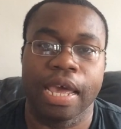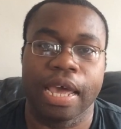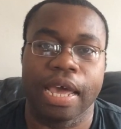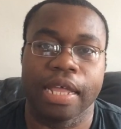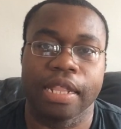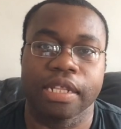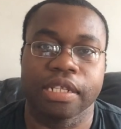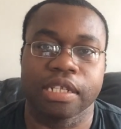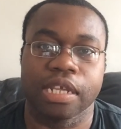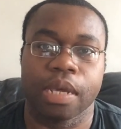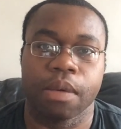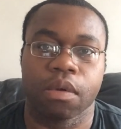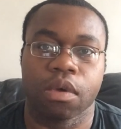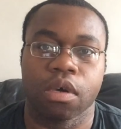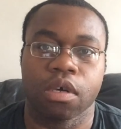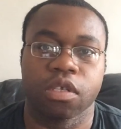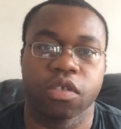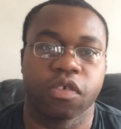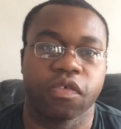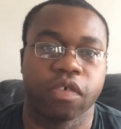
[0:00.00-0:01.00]
And the same
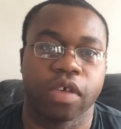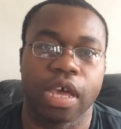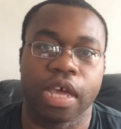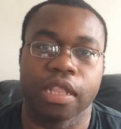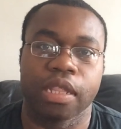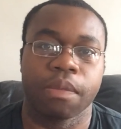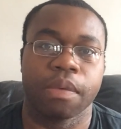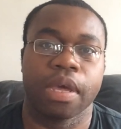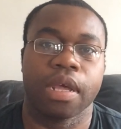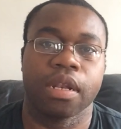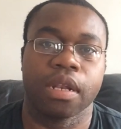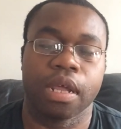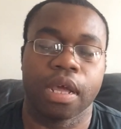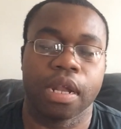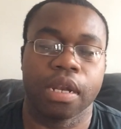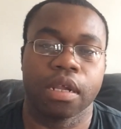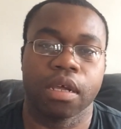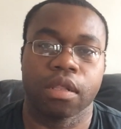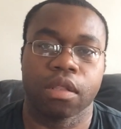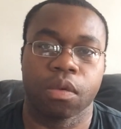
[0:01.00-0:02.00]
goes if you have them in
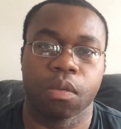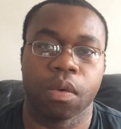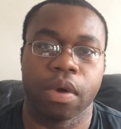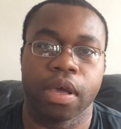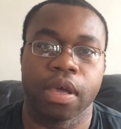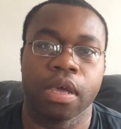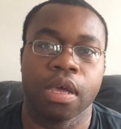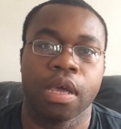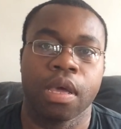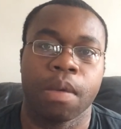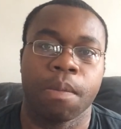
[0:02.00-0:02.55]
any other way,